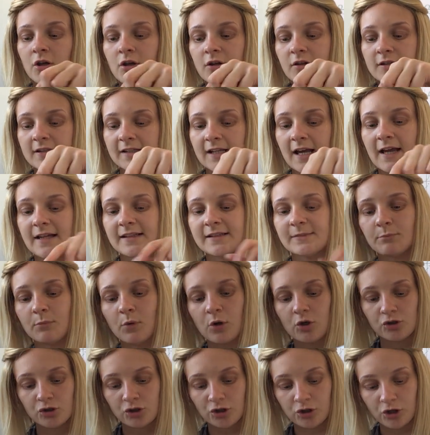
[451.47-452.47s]
Because that is
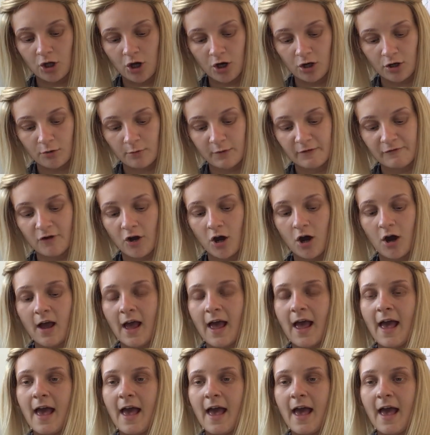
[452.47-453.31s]
much longer. We've got